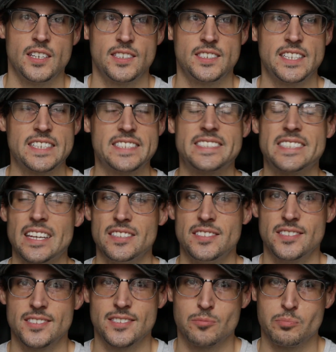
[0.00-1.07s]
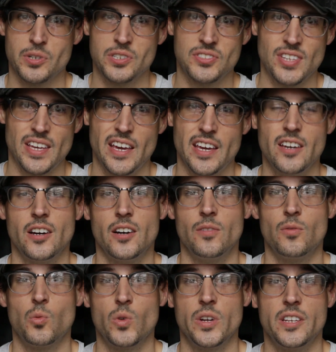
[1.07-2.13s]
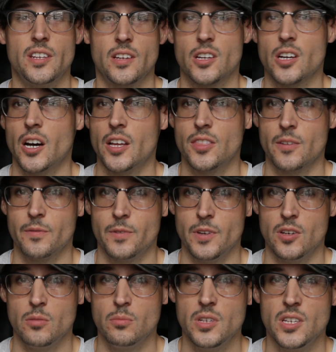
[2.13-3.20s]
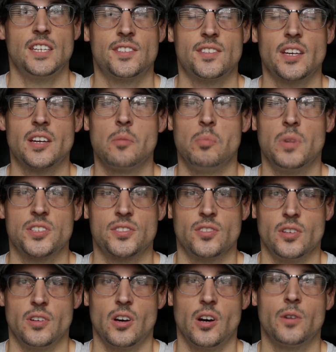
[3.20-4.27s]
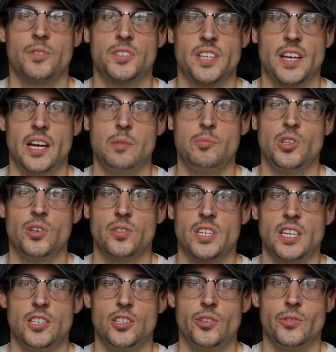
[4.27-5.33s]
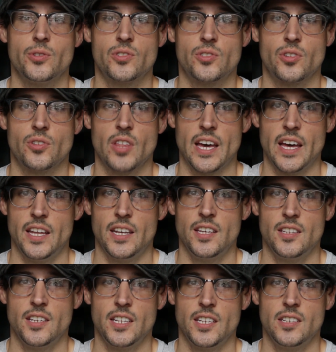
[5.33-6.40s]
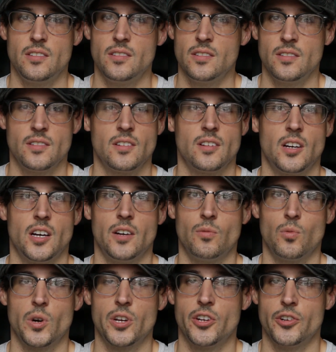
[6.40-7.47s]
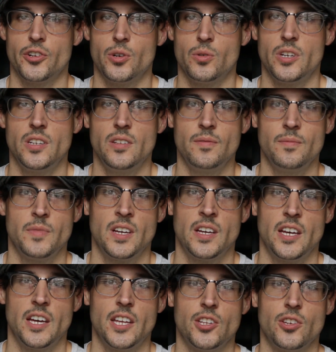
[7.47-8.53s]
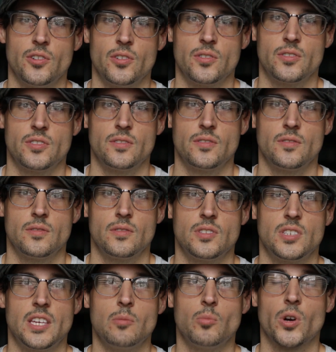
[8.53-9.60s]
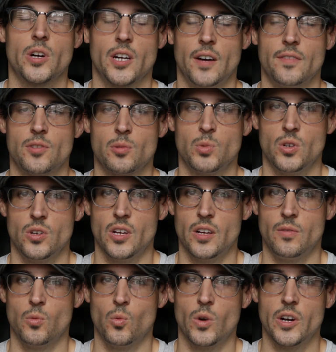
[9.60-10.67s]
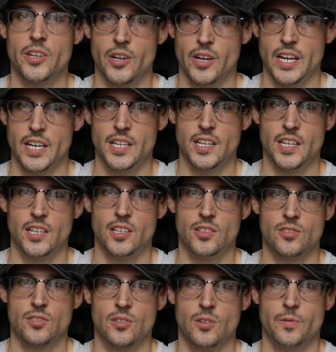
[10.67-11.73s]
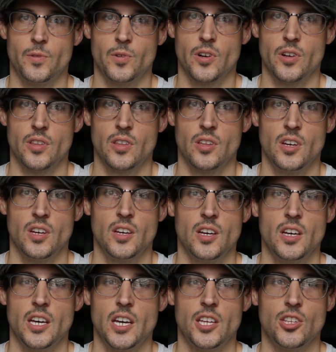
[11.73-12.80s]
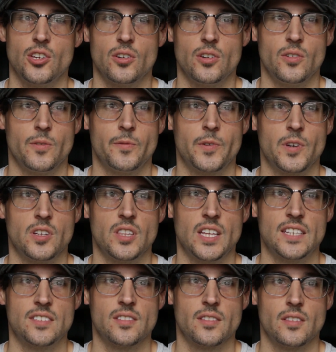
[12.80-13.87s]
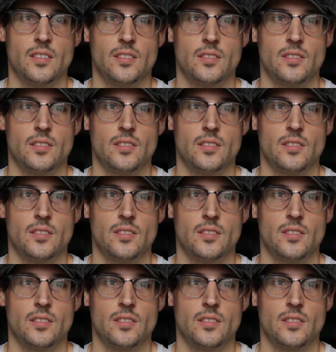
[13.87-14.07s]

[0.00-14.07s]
sixth sense per se of when to cut the film. It's like a muscle. Over time you'll get used to the editing of what you're doing and you'll get more comfortable of what you're editing and so forth, and you'll feel less